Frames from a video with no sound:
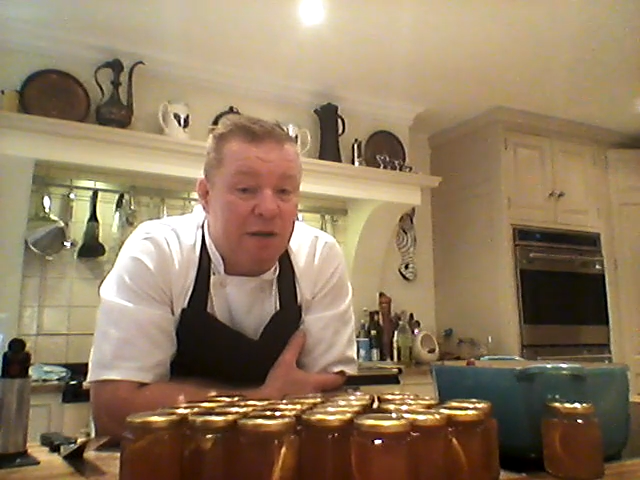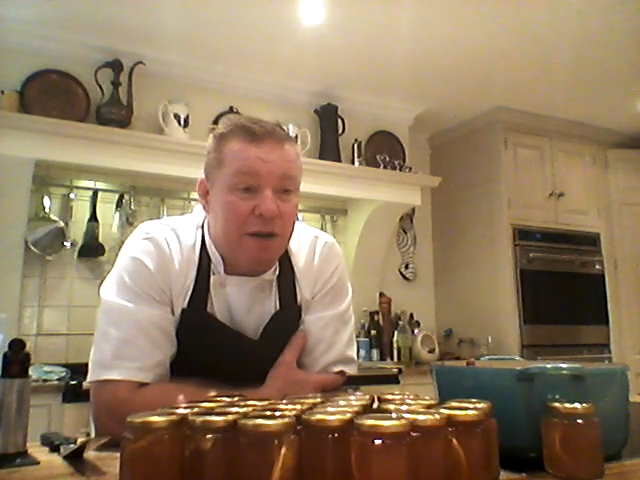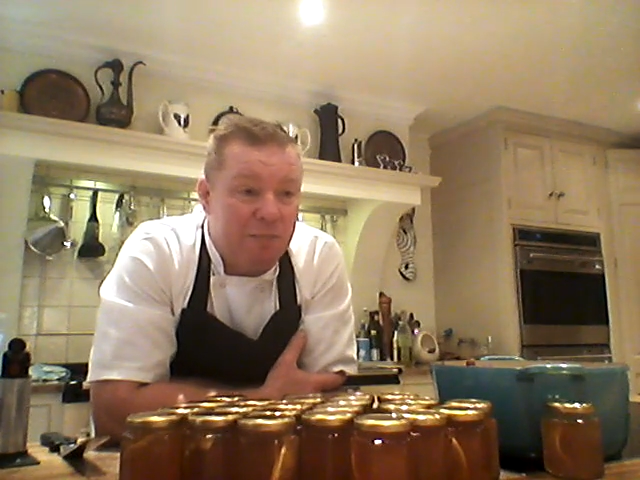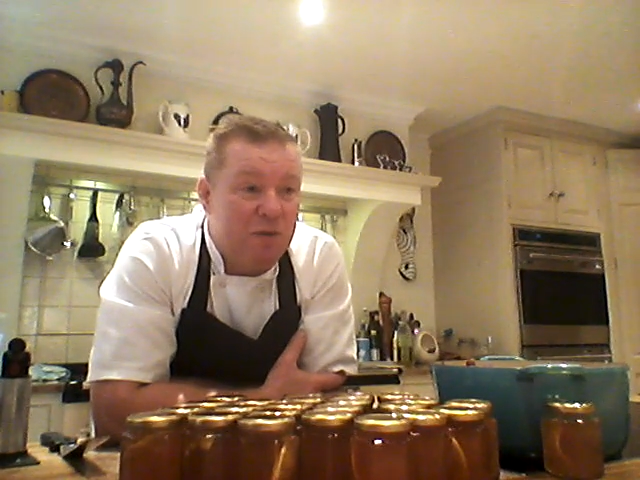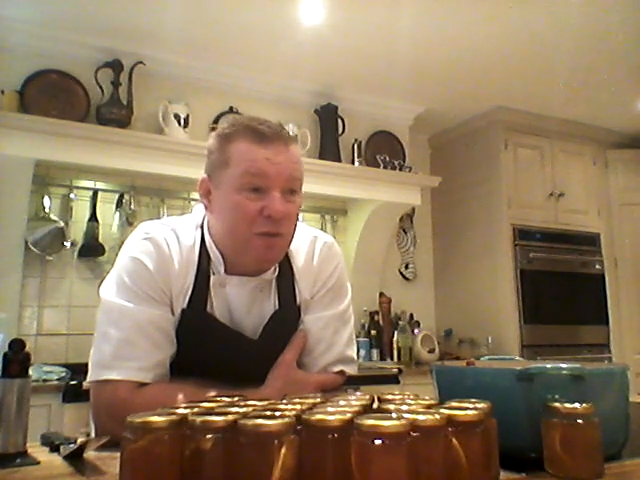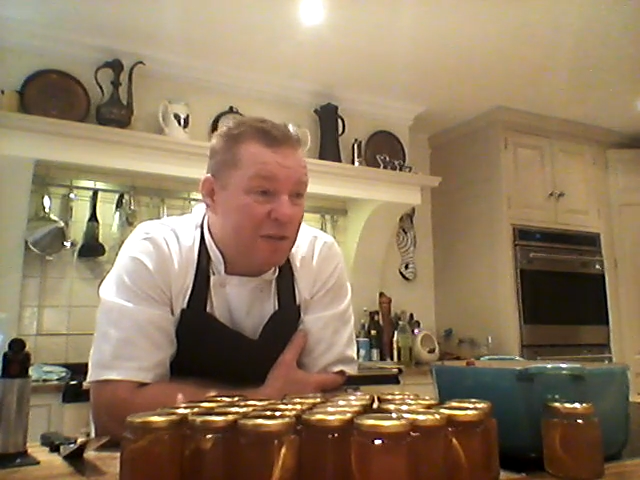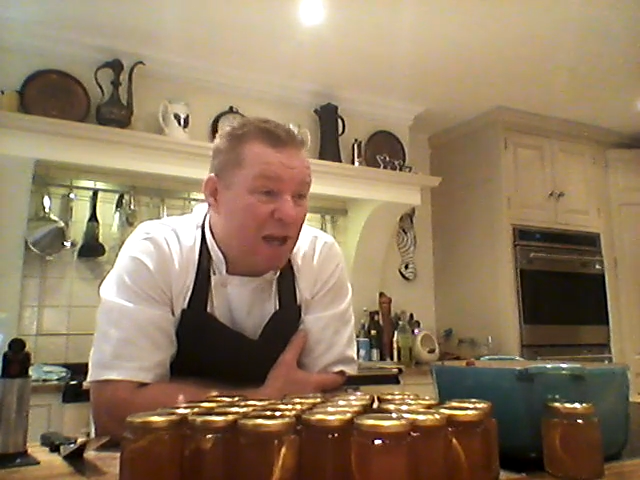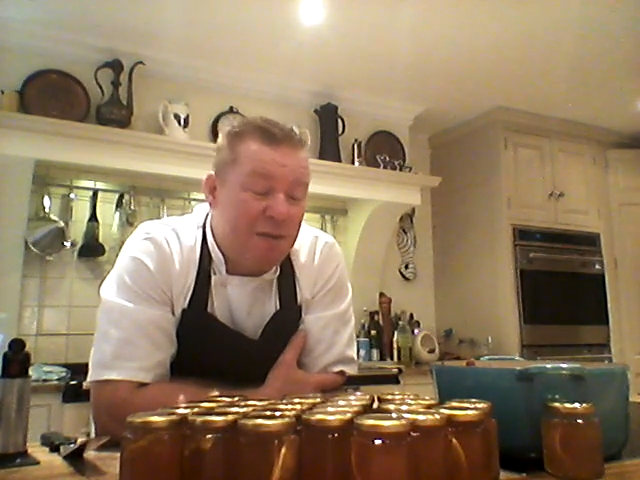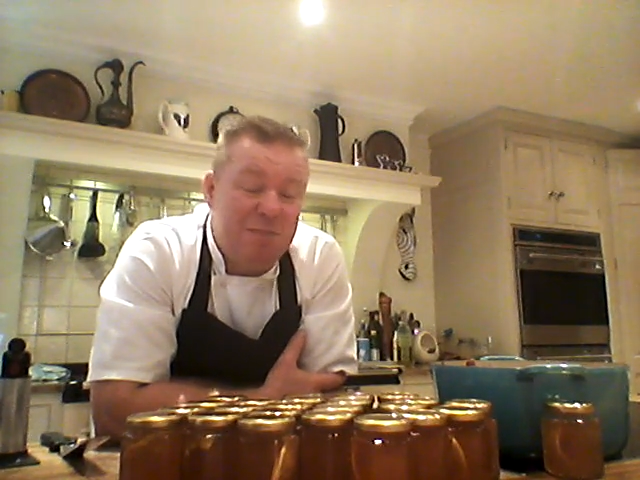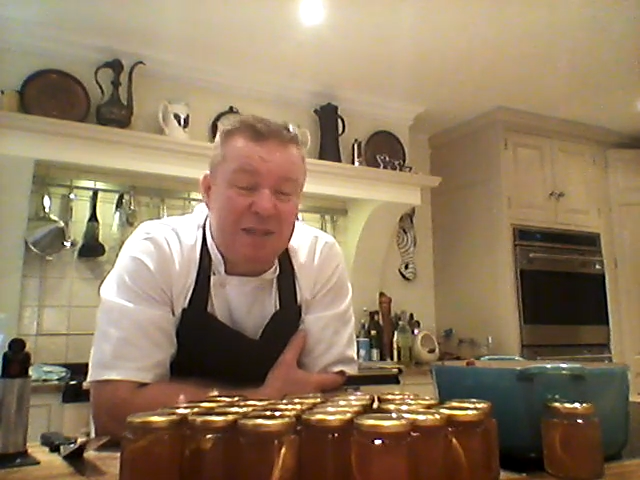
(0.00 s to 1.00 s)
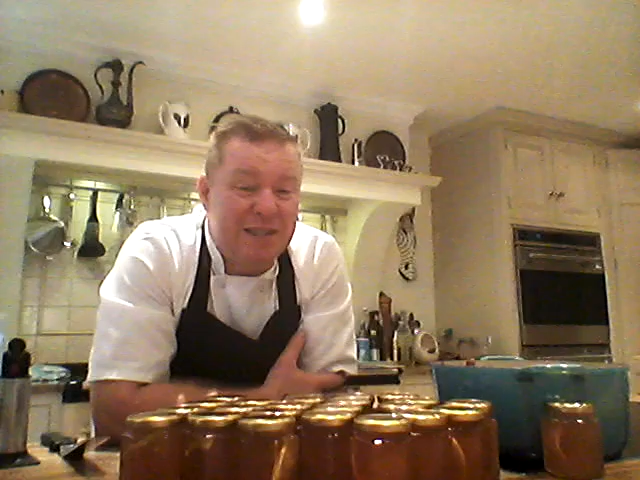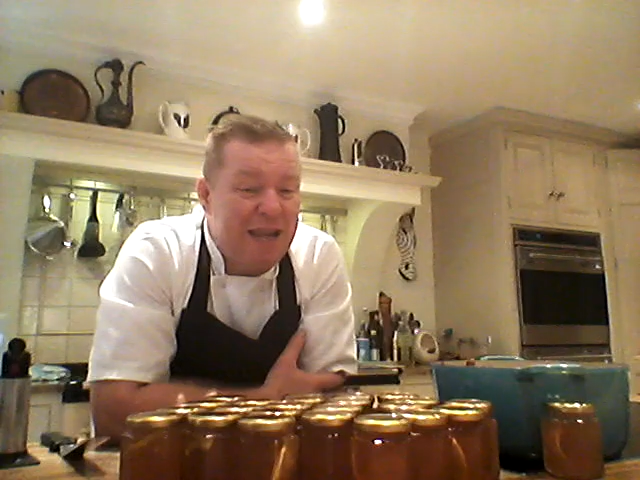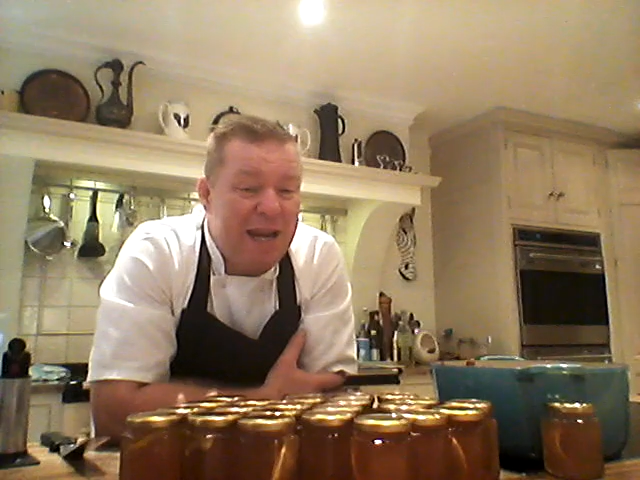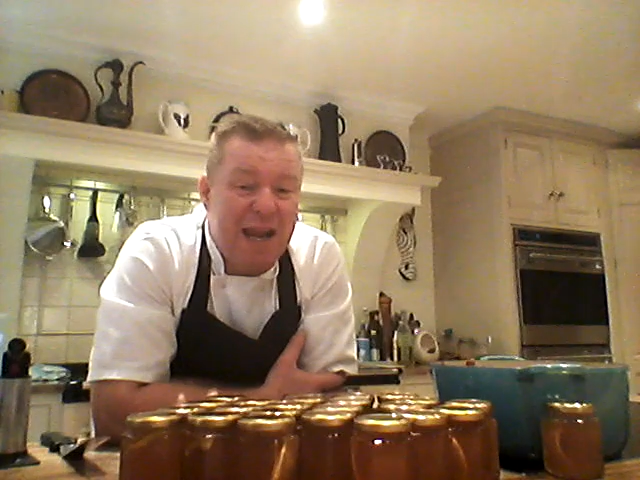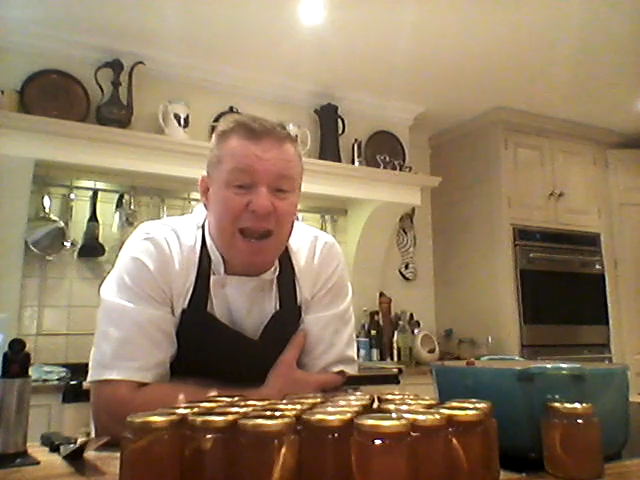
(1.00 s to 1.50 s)
And I'm
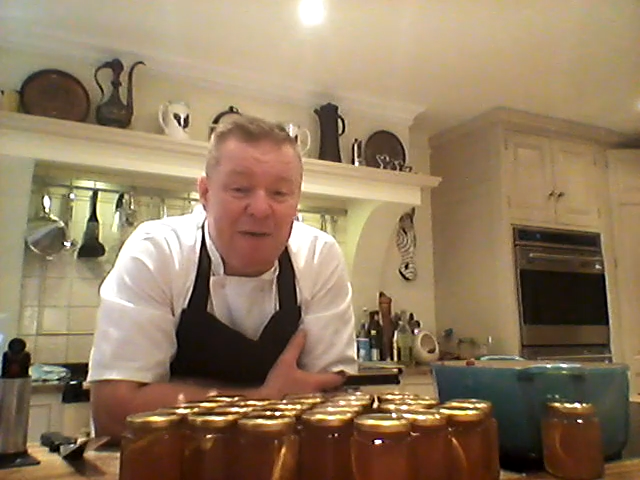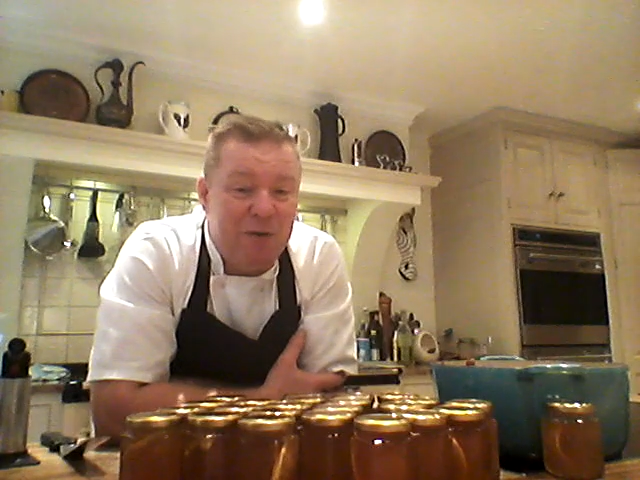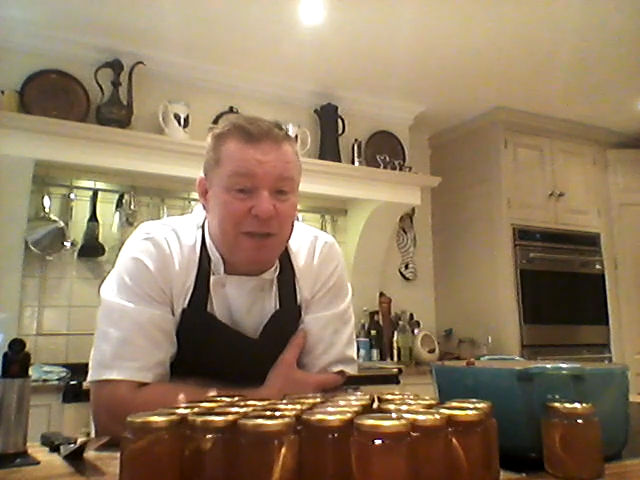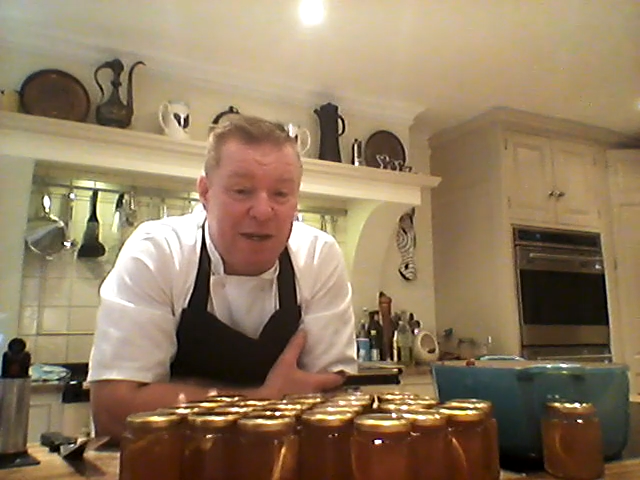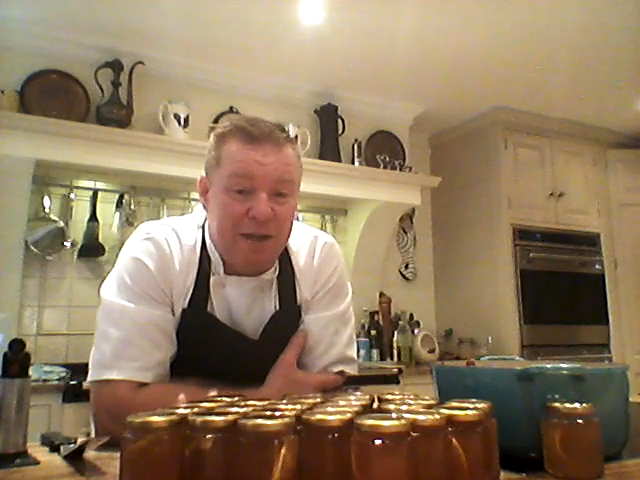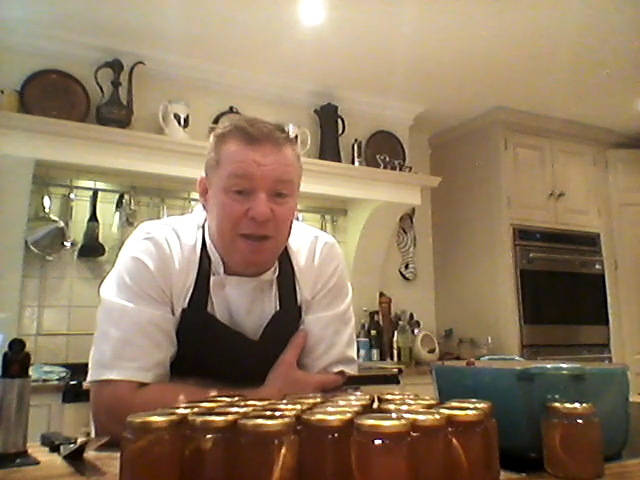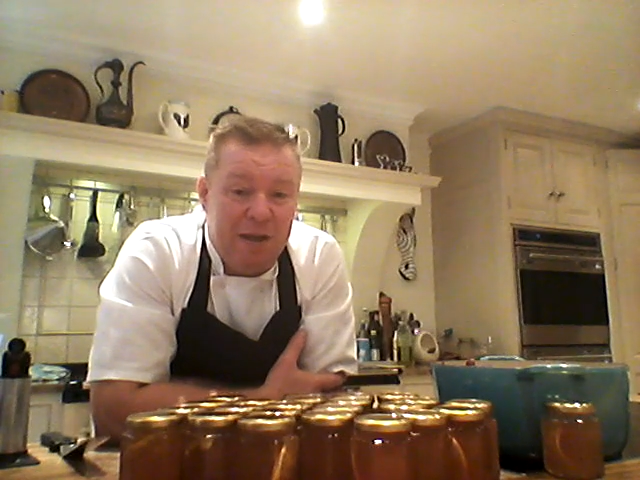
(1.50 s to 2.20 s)
saying everything.